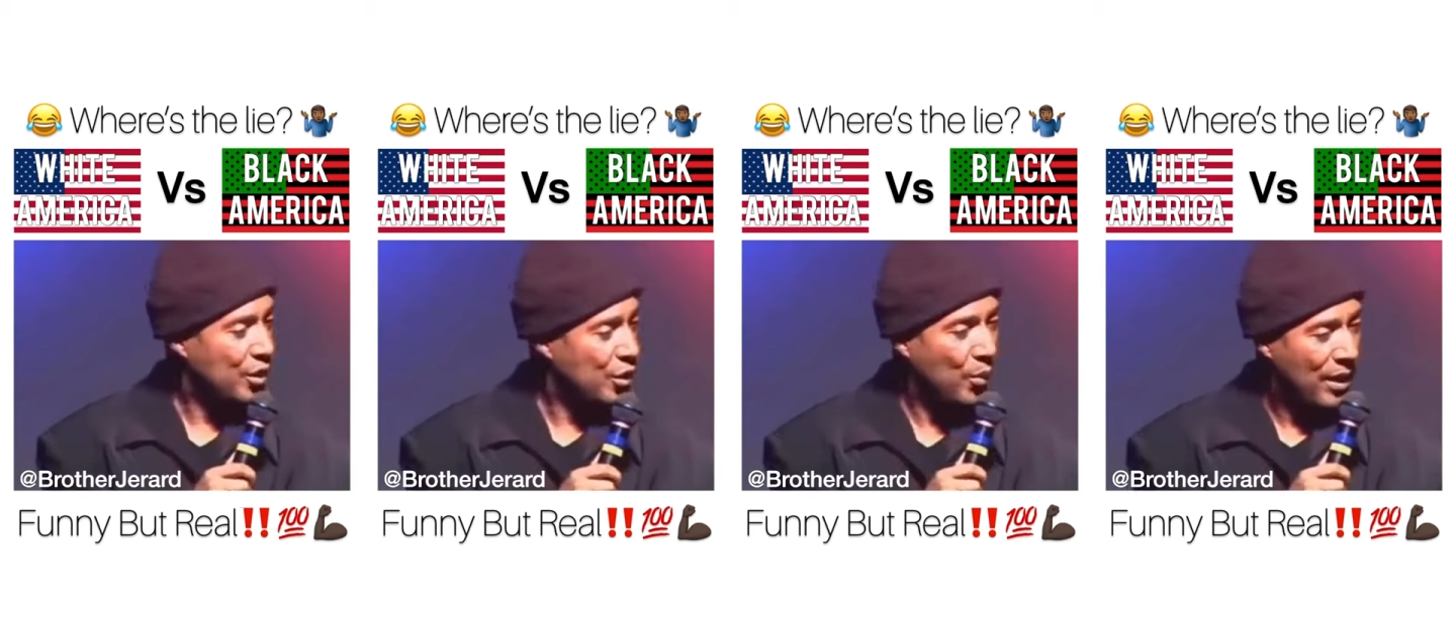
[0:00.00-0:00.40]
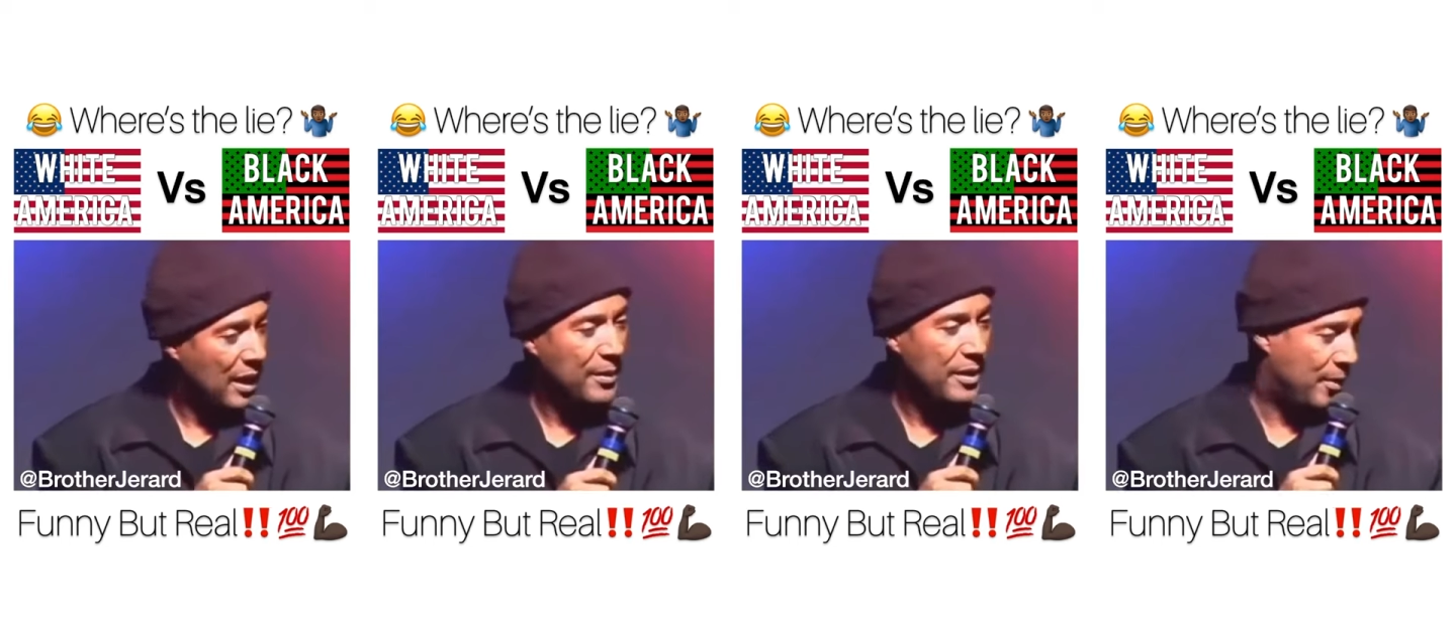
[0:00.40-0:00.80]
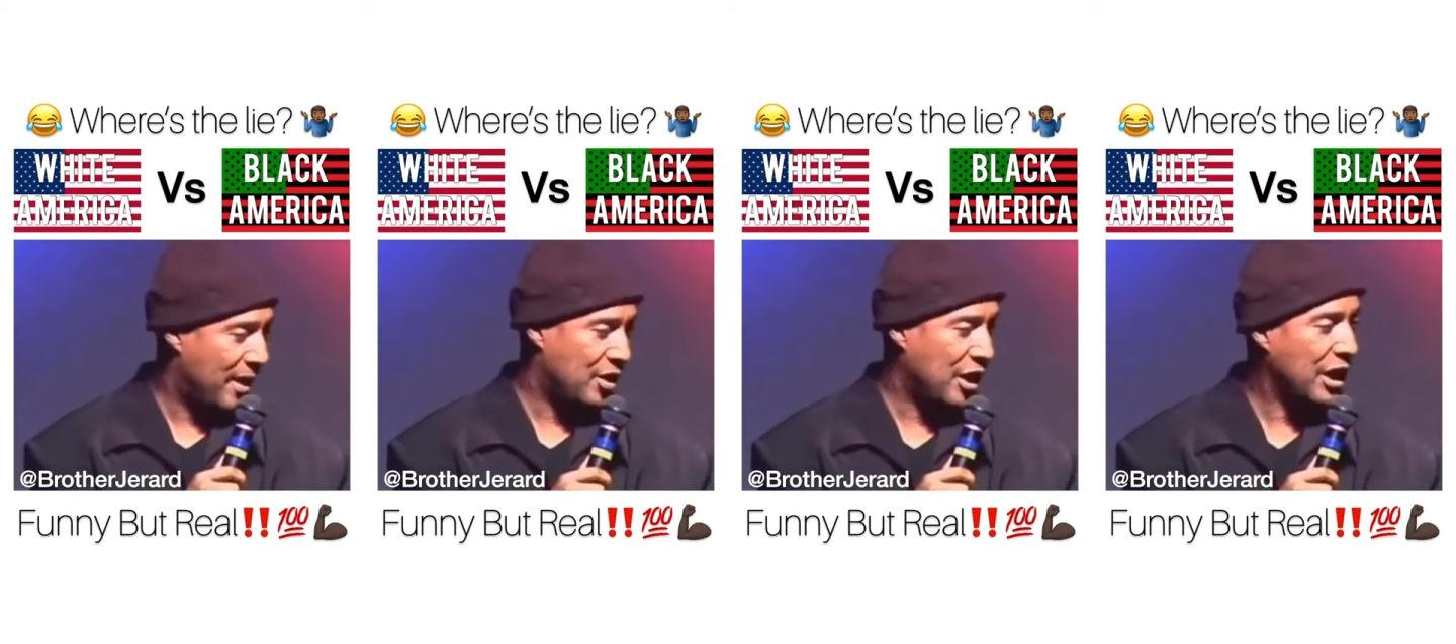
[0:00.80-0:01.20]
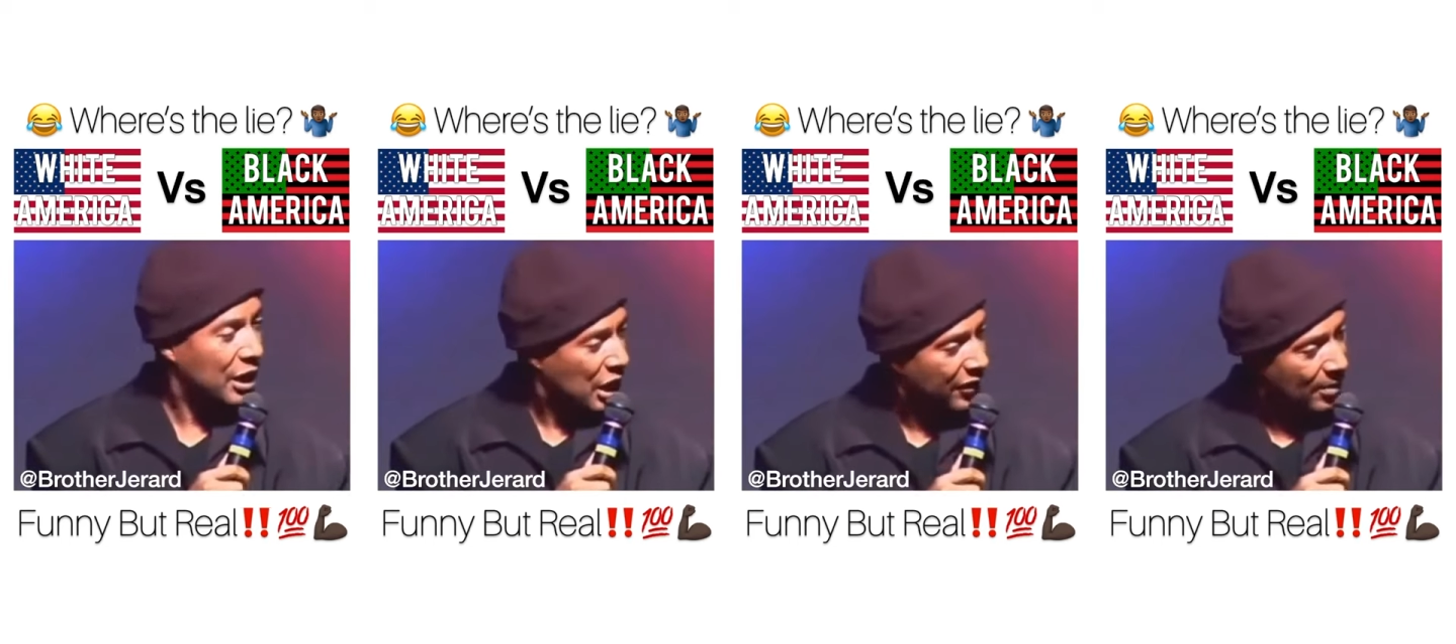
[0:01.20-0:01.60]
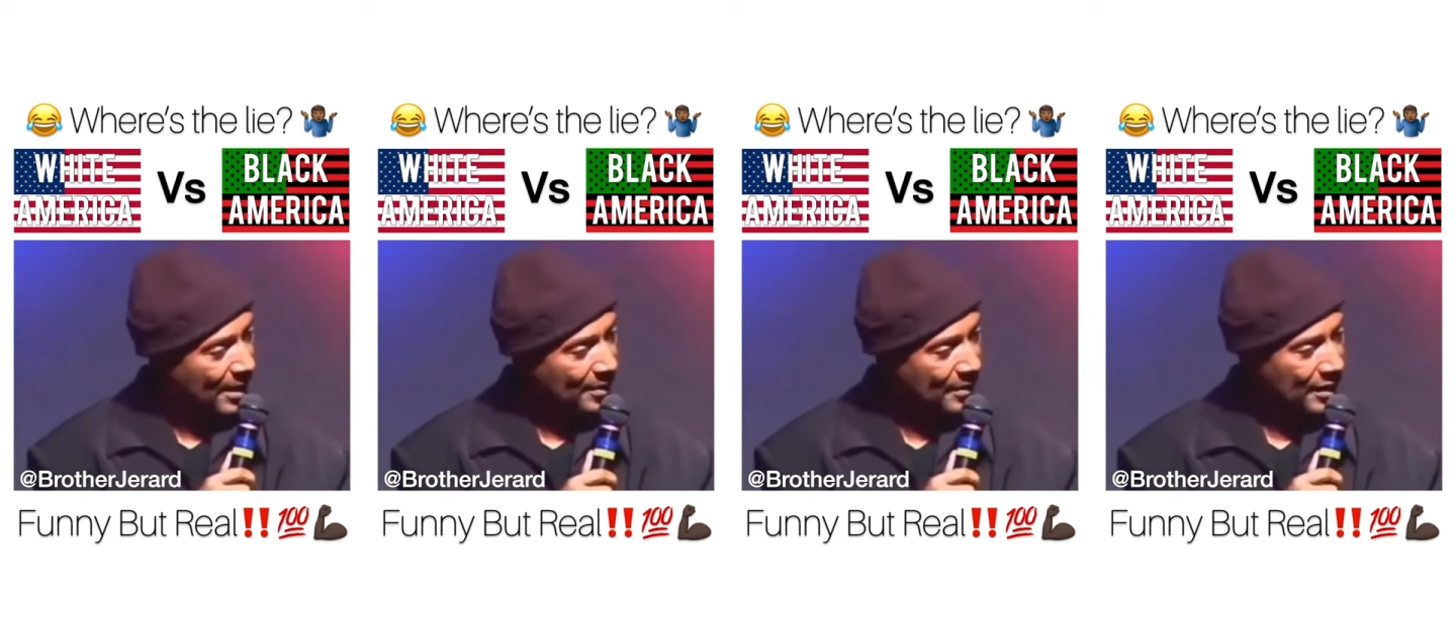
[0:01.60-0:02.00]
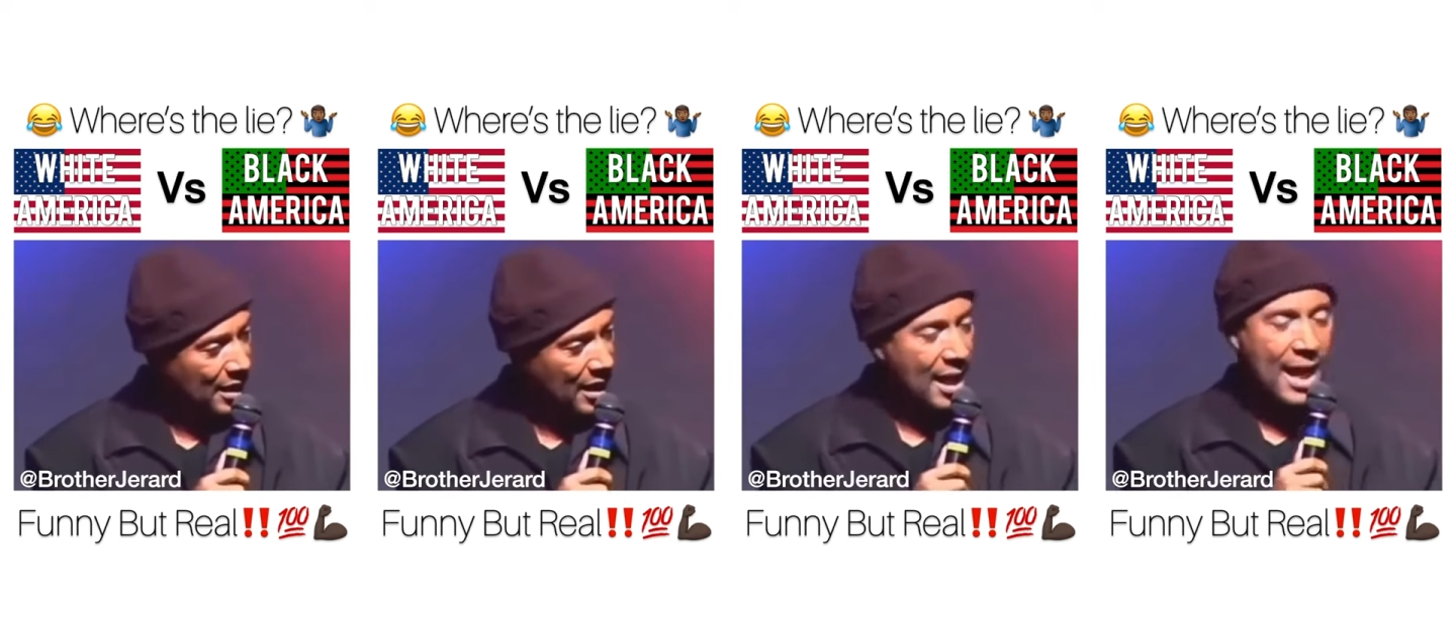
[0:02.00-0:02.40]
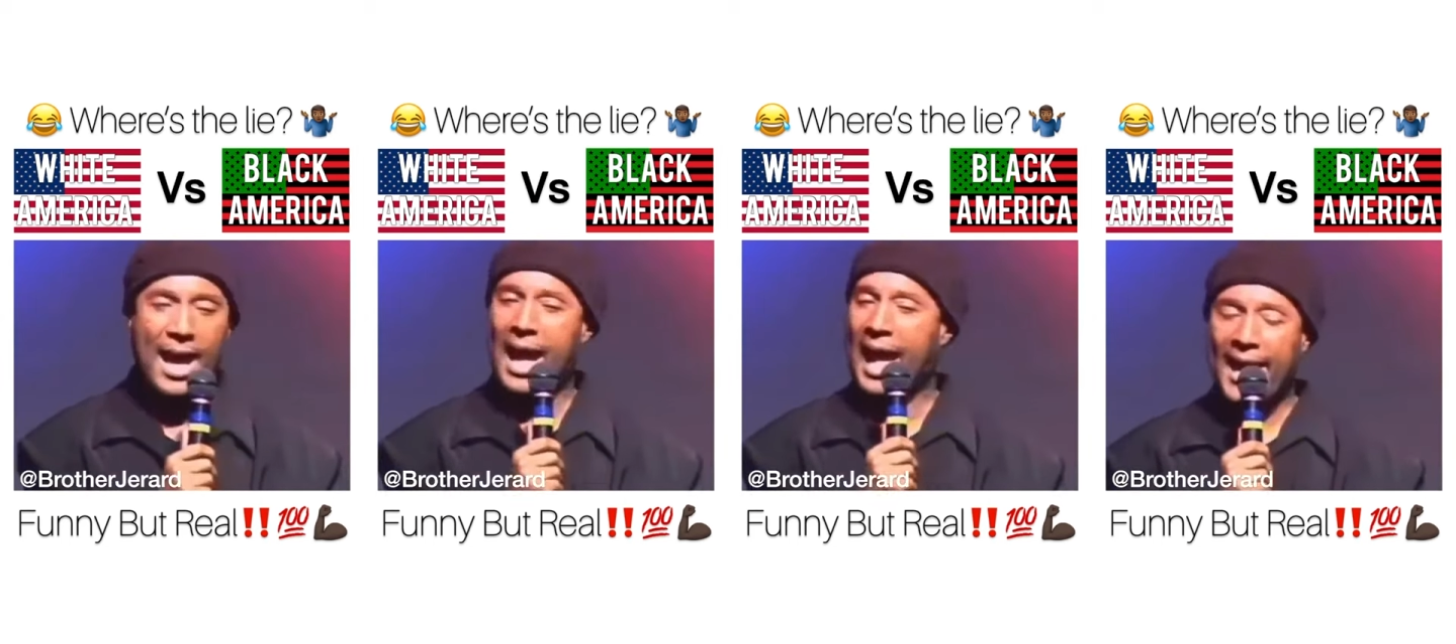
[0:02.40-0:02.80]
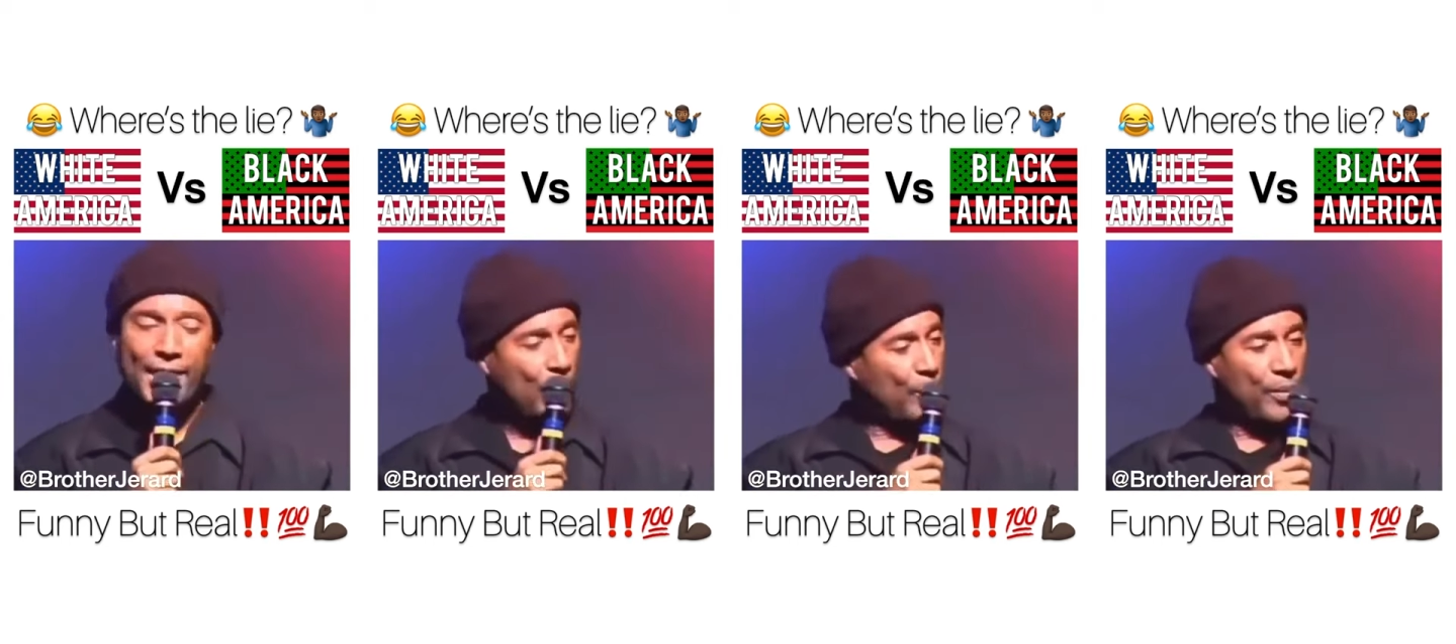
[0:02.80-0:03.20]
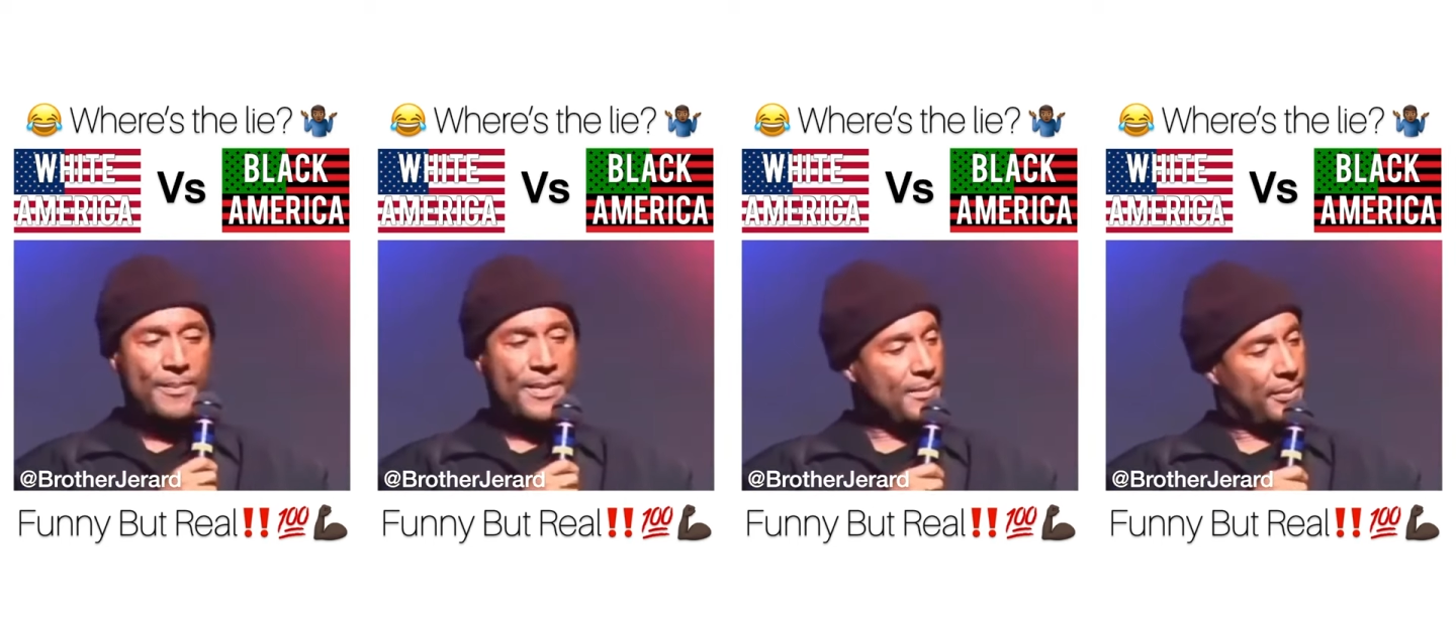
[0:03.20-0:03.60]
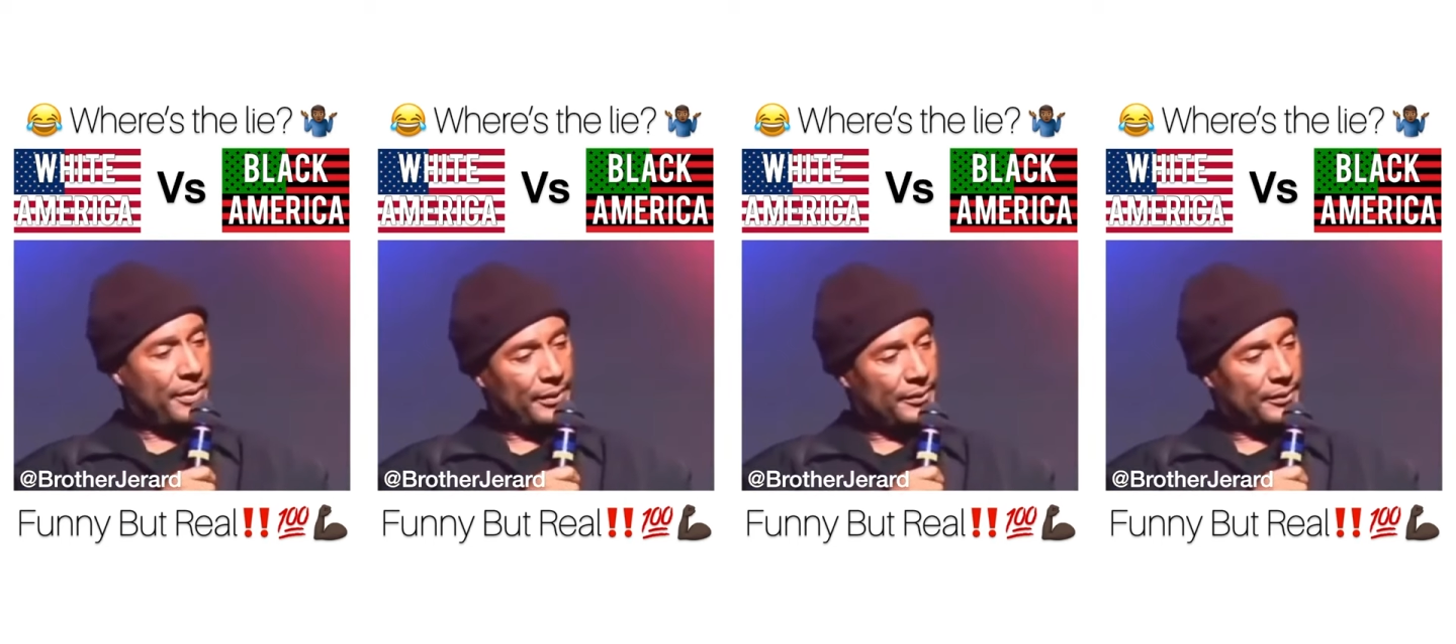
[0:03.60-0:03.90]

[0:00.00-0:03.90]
why did you wake up in the project and kill everybody? I don't remember.